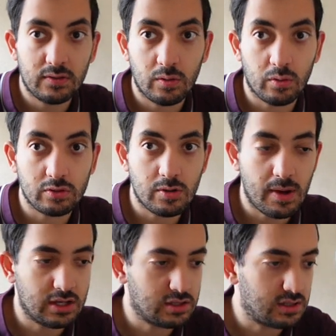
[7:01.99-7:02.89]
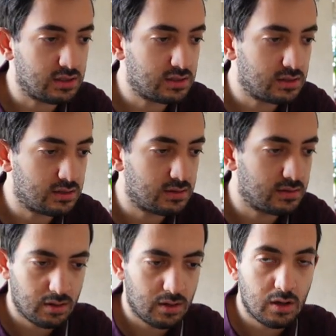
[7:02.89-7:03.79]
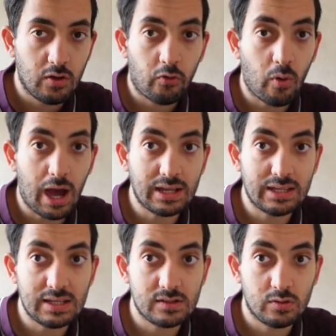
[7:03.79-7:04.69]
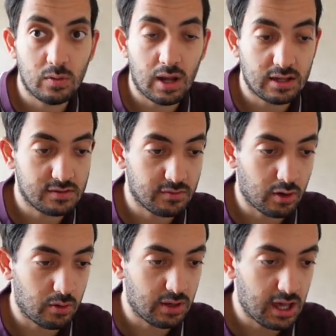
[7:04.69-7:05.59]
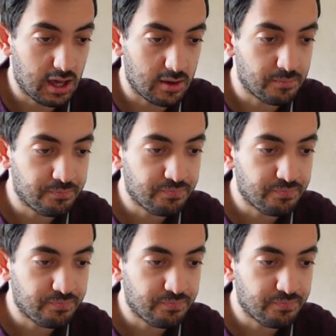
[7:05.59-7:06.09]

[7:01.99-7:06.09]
into your automations. So add these two lines of code here.